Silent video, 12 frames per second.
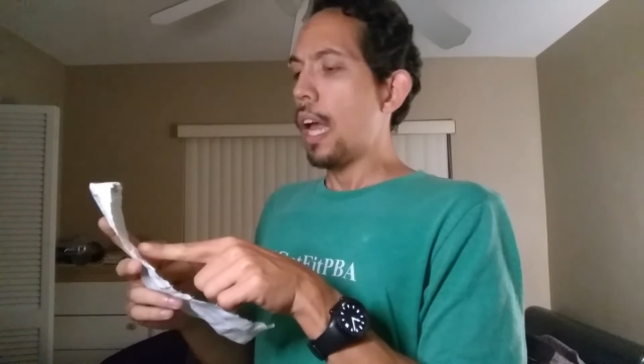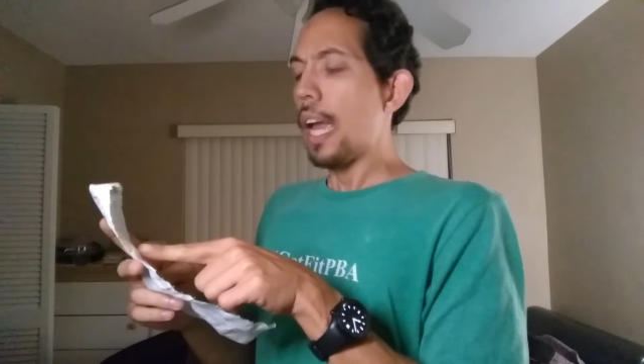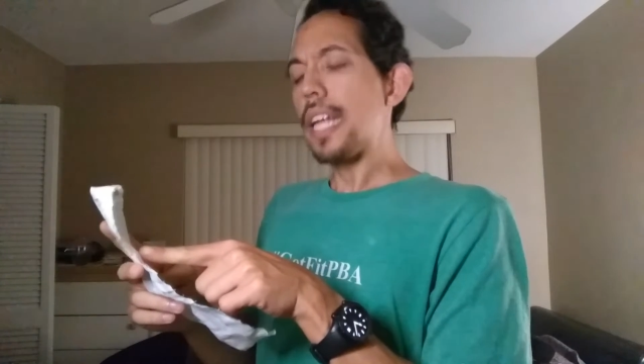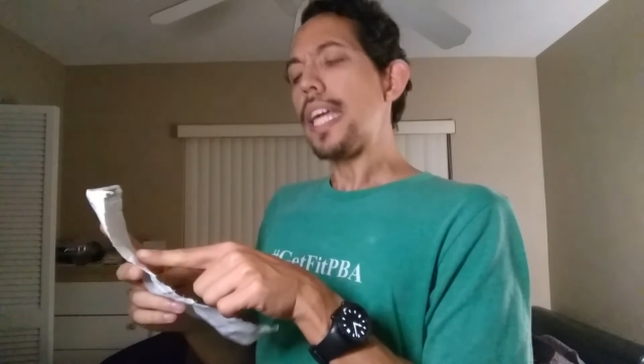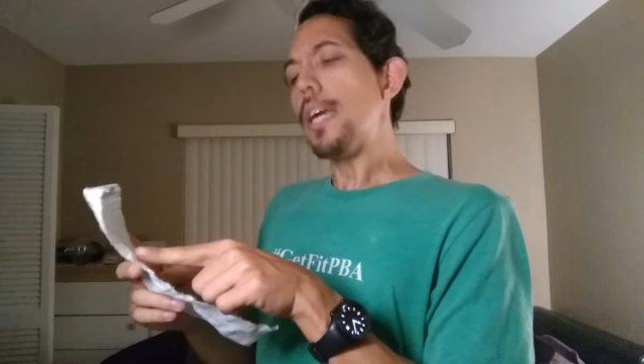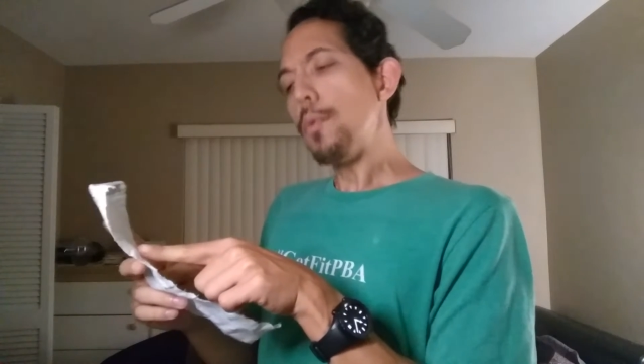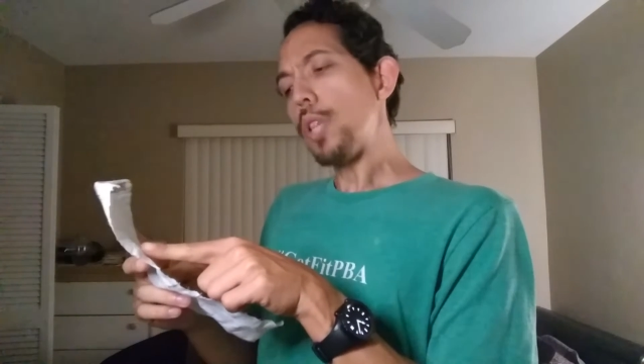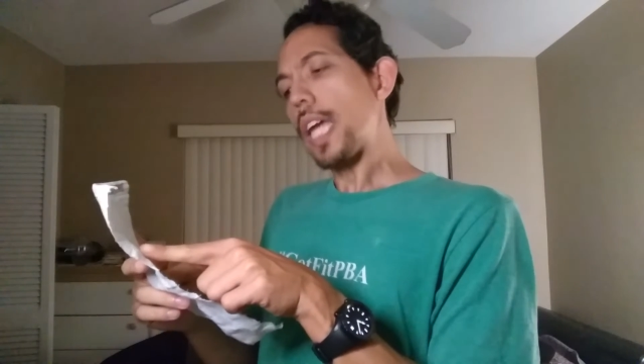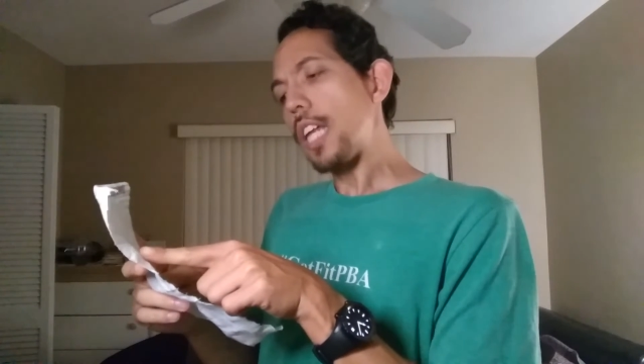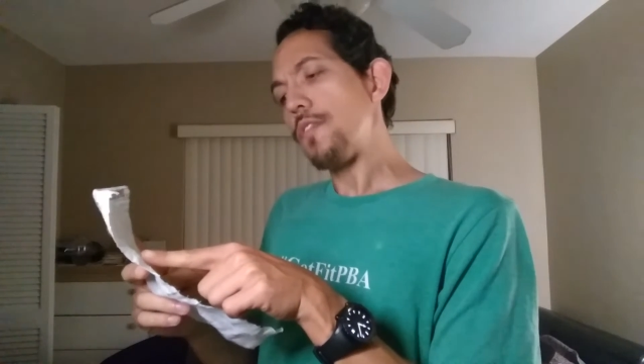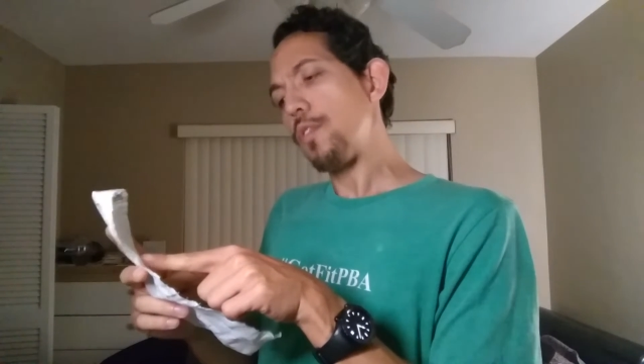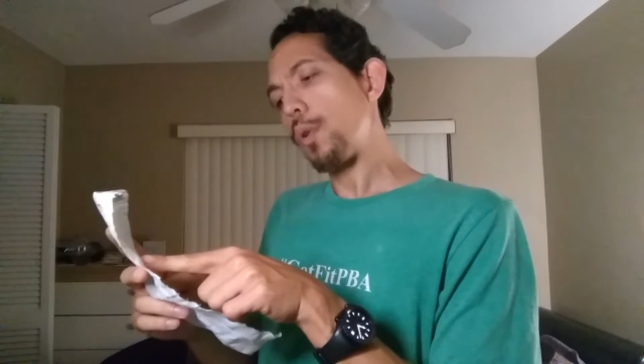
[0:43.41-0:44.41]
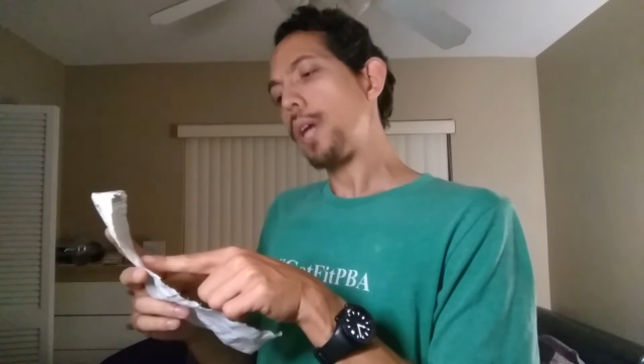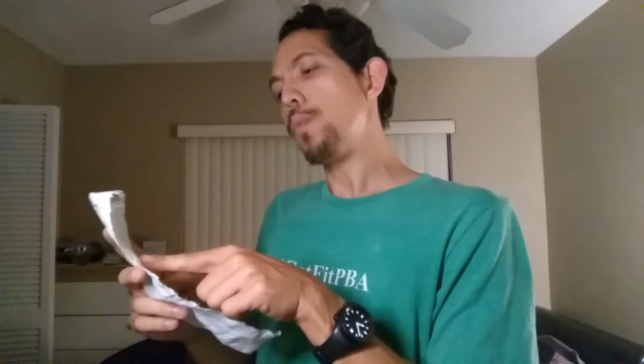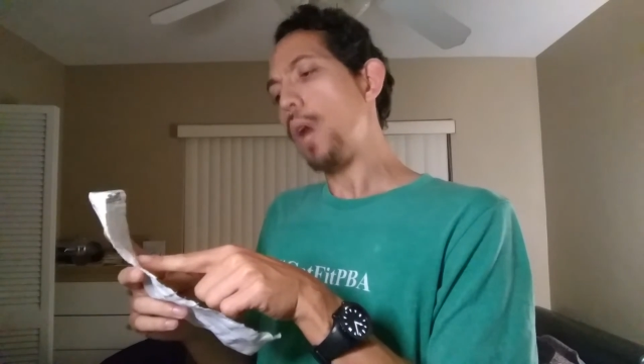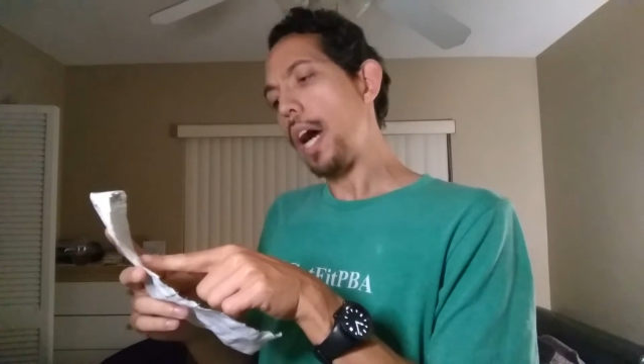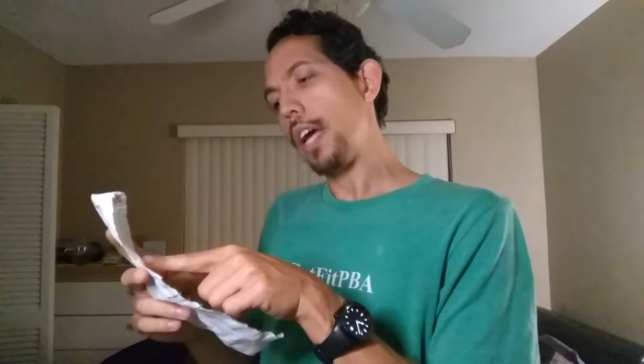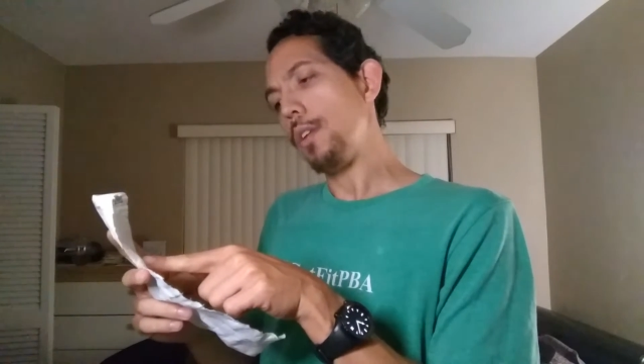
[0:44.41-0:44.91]
and he will eat for a
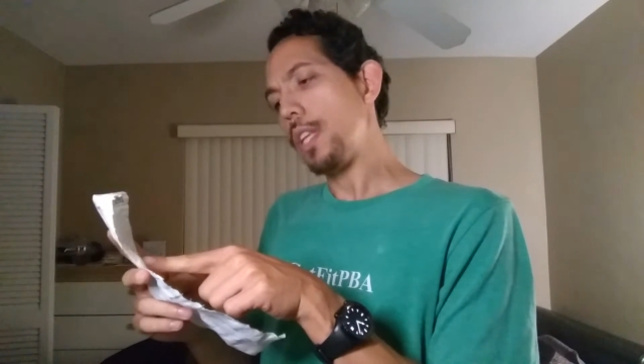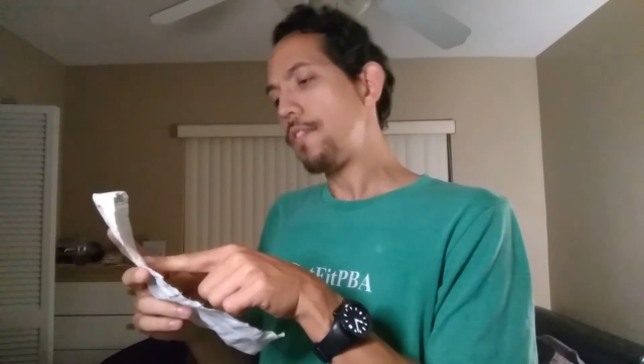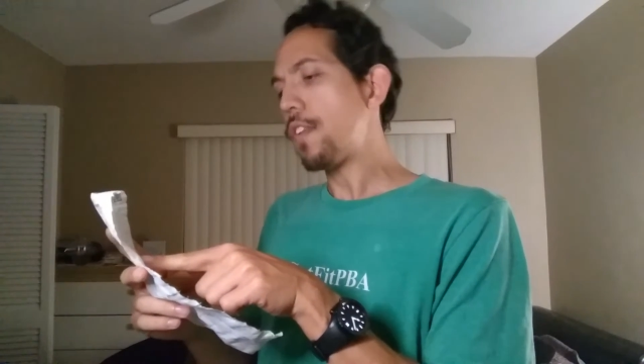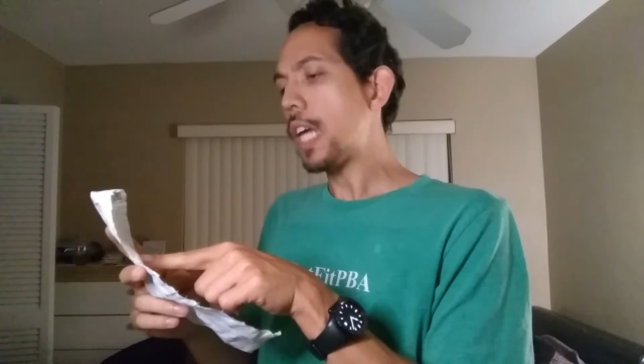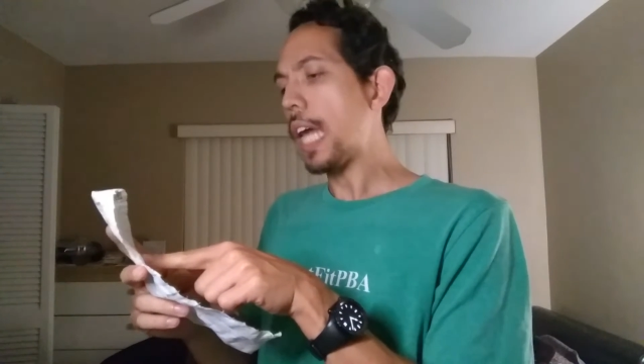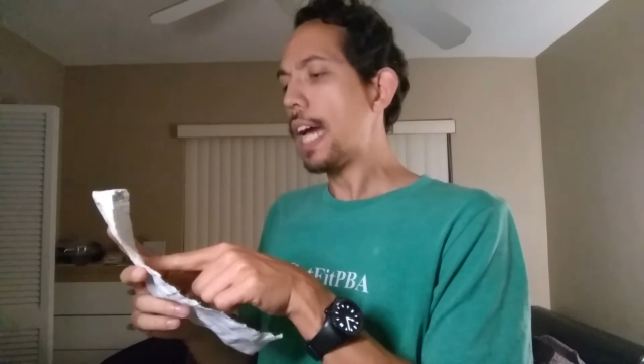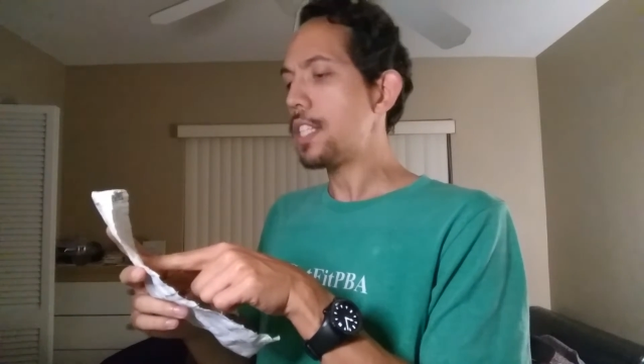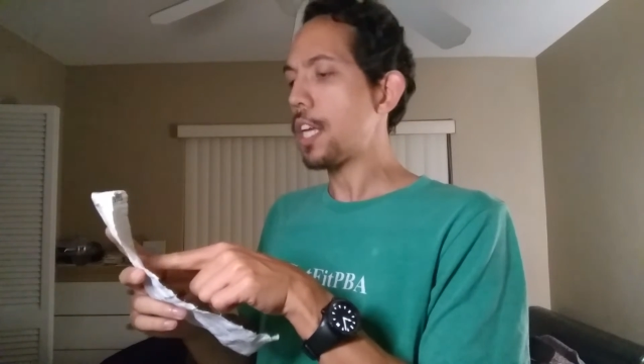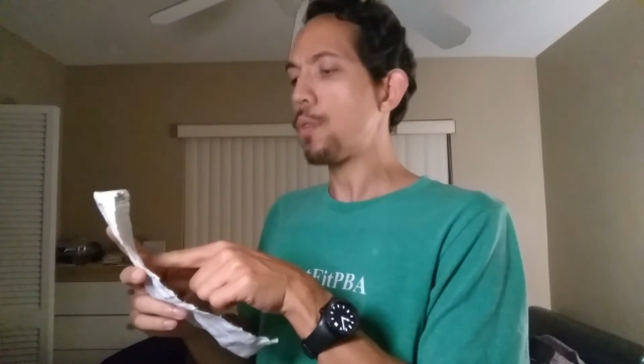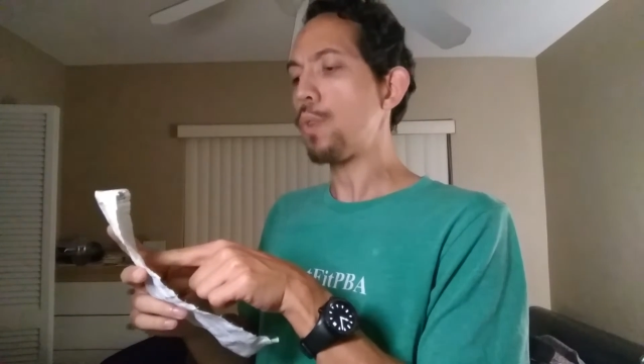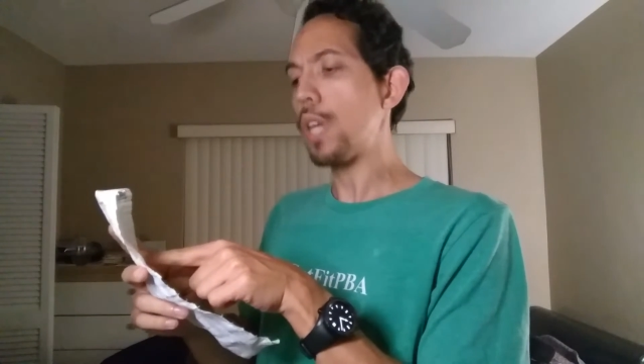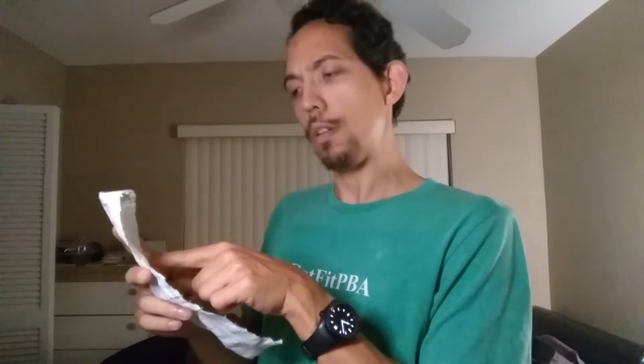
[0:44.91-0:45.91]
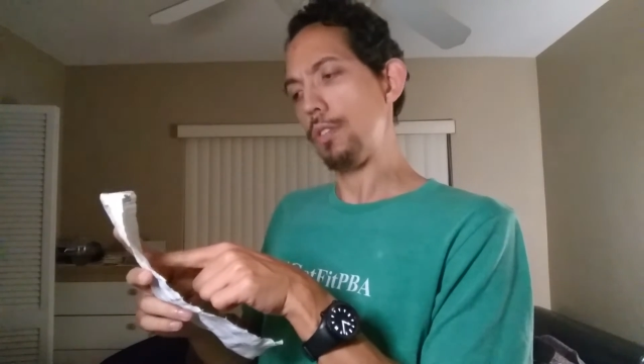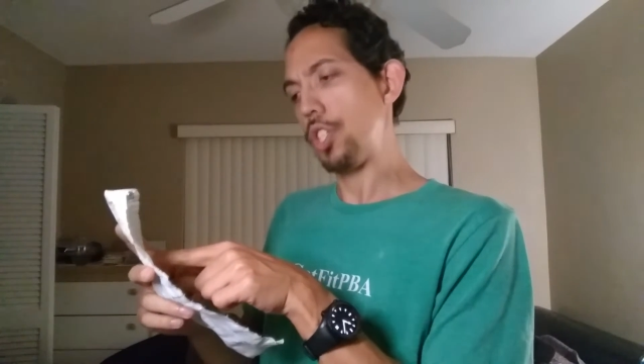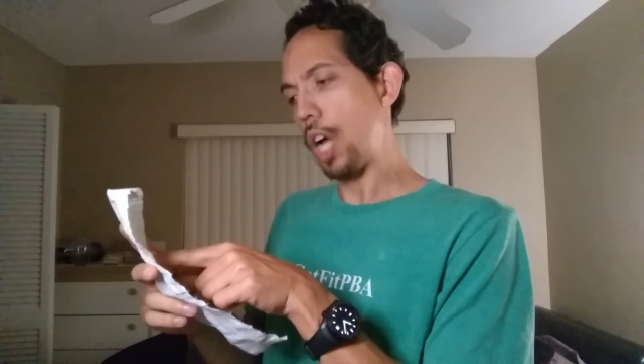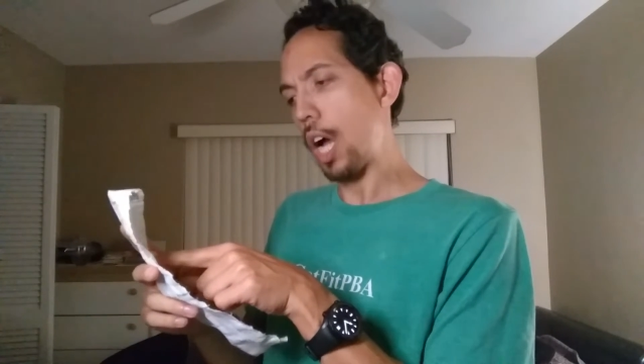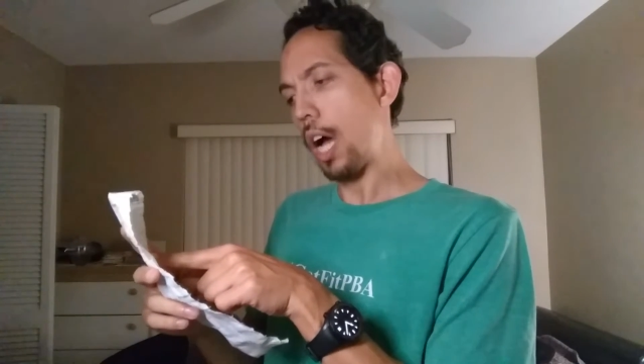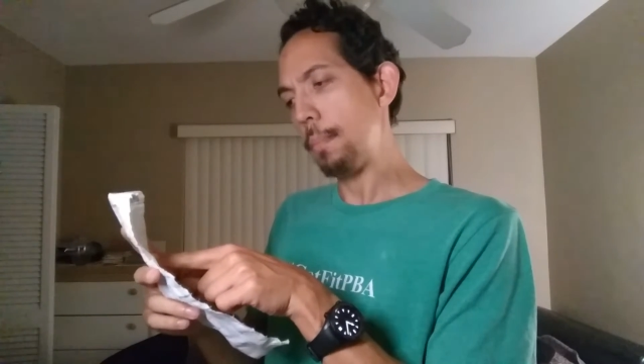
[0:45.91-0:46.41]
while if he has a real
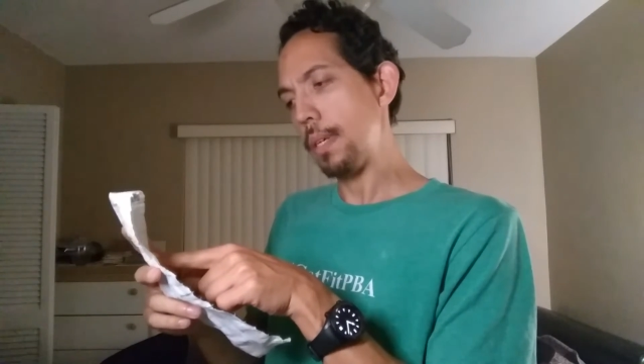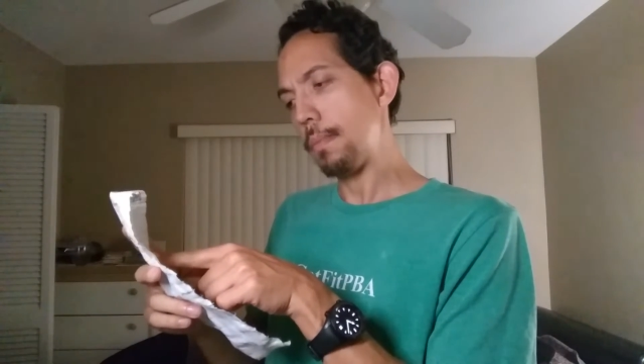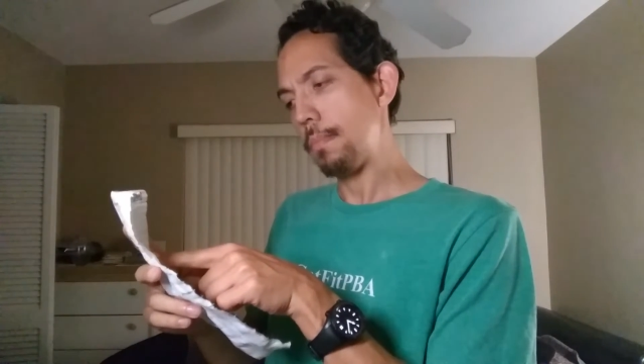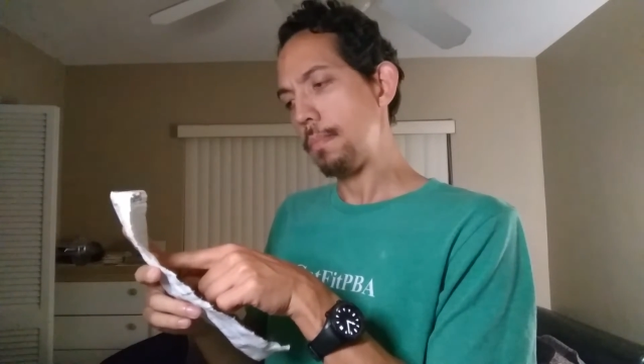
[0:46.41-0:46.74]
job.